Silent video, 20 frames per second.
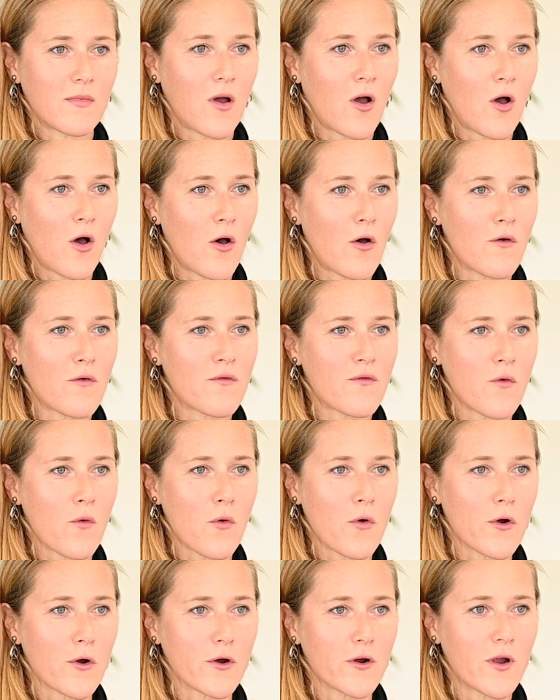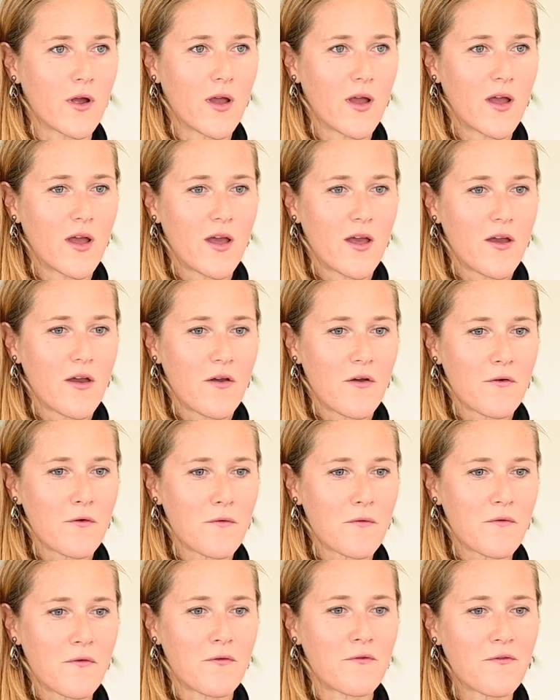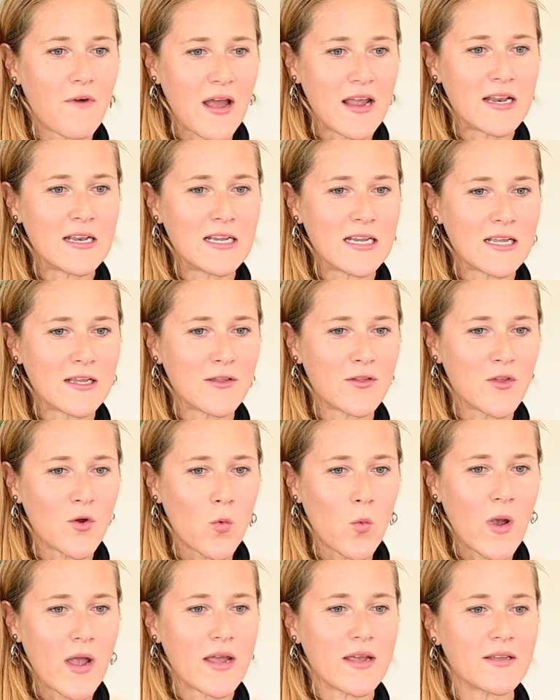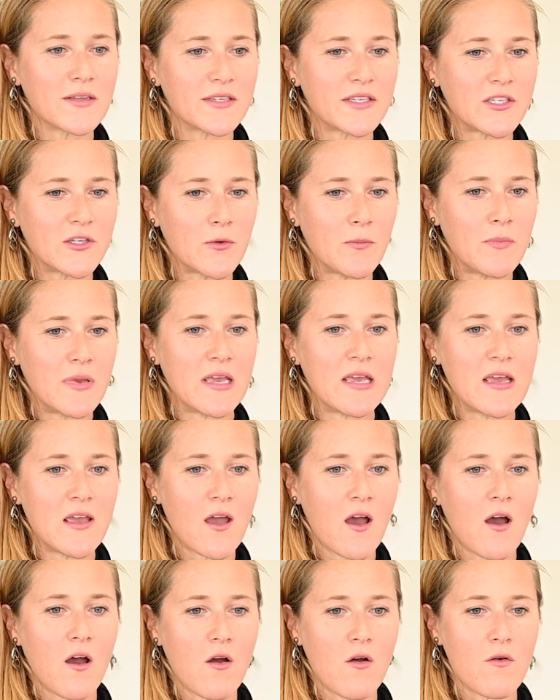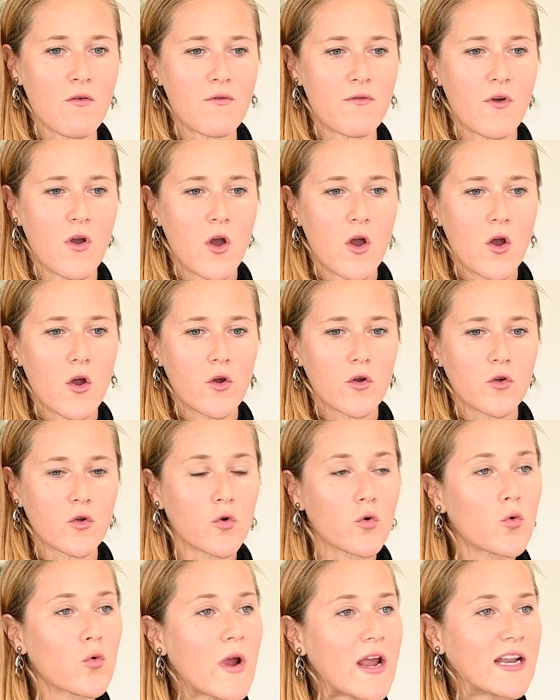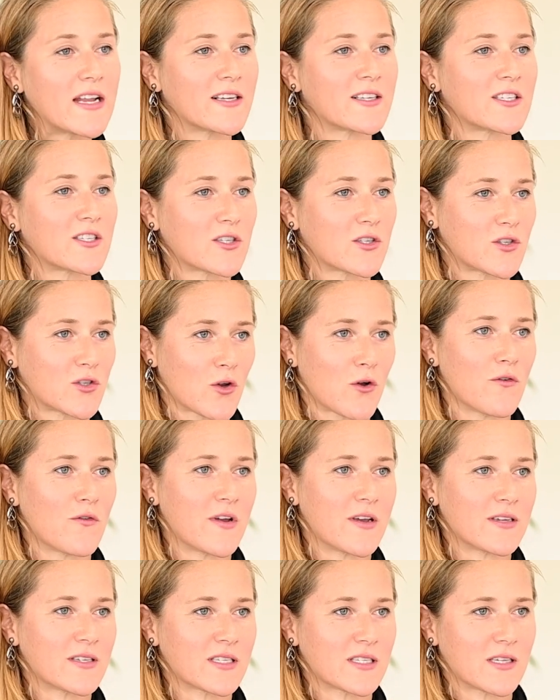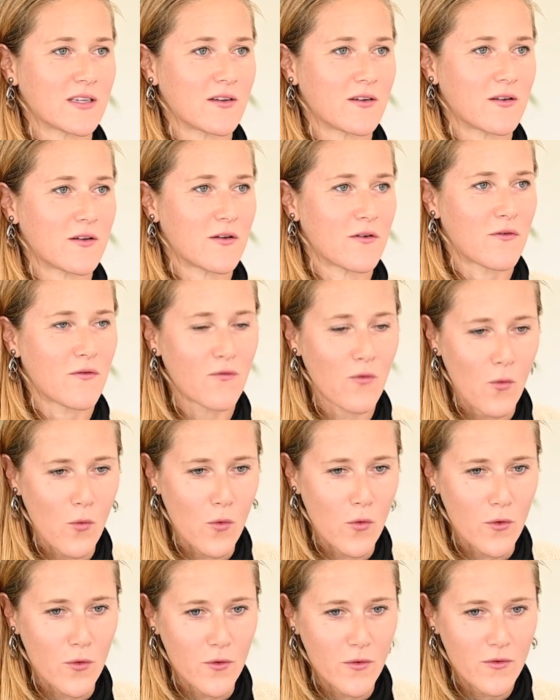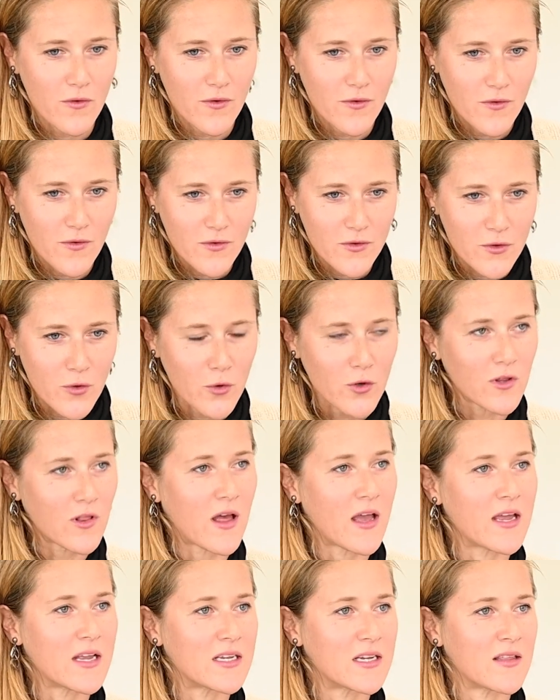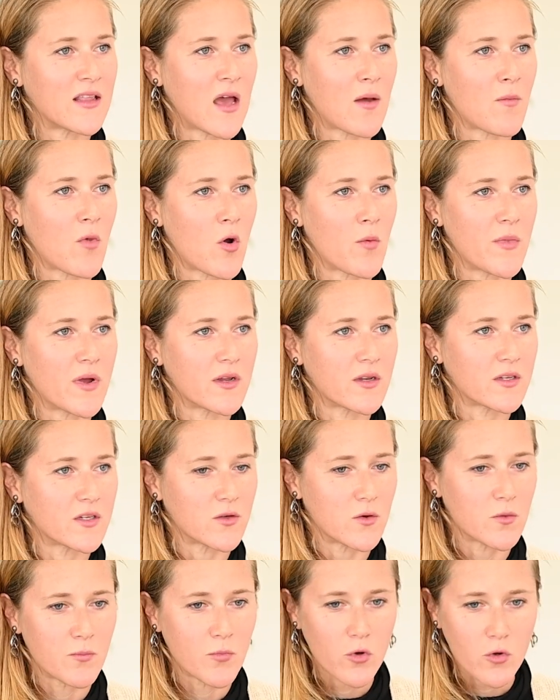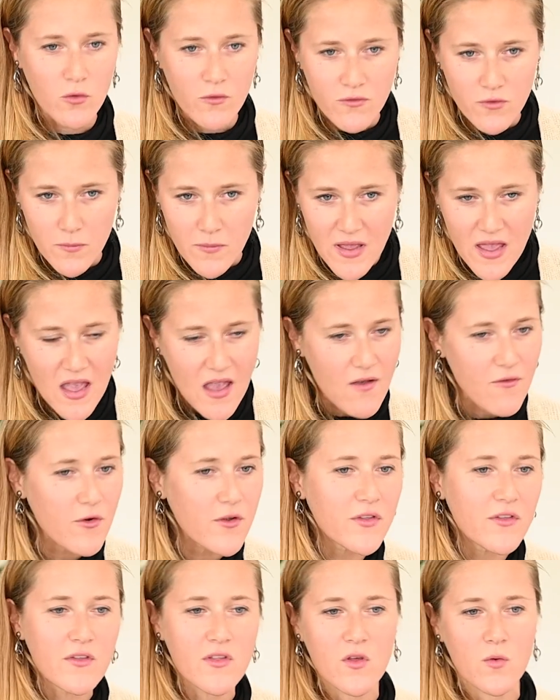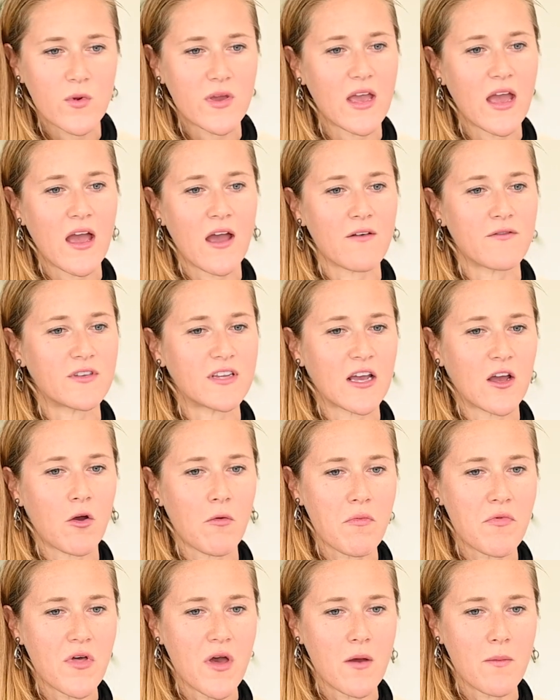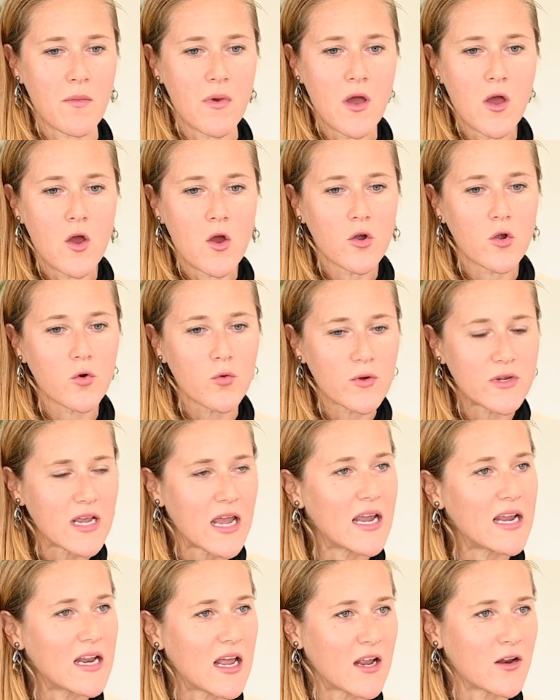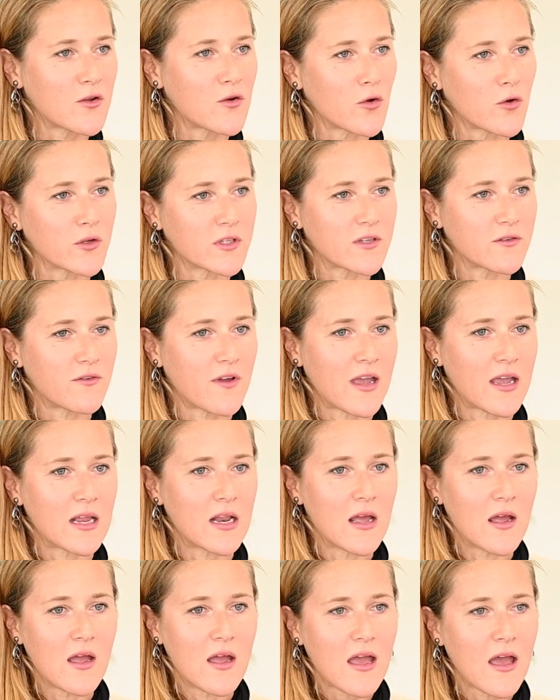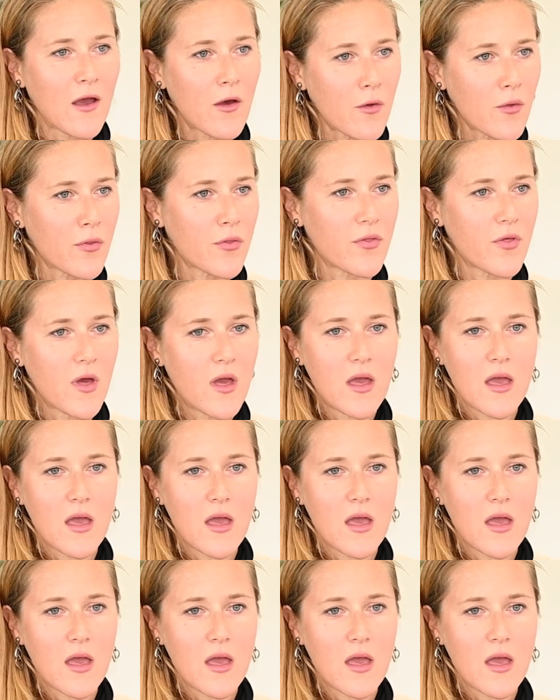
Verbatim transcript: All for finding the ways to be of greatest service for your client in that moment, to pull from everything that we have to help them create and cultivate health